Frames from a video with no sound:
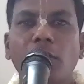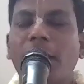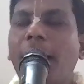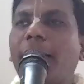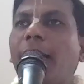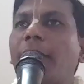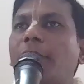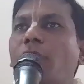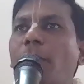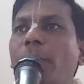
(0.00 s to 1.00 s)
So
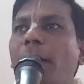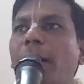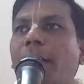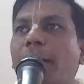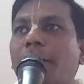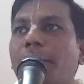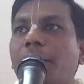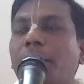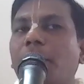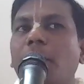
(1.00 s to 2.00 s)
Radhanath Swami Maharaj
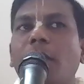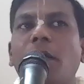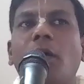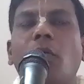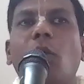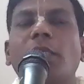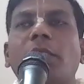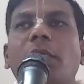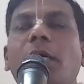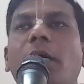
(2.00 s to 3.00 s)

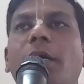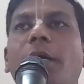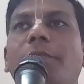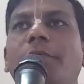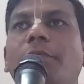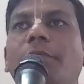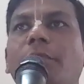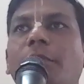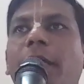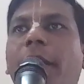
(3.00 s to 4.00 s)
was a
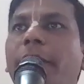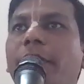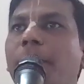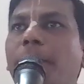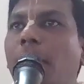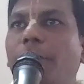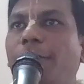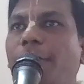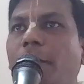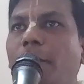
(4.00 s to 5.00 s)
great disciple
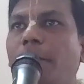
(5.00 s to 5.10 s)
of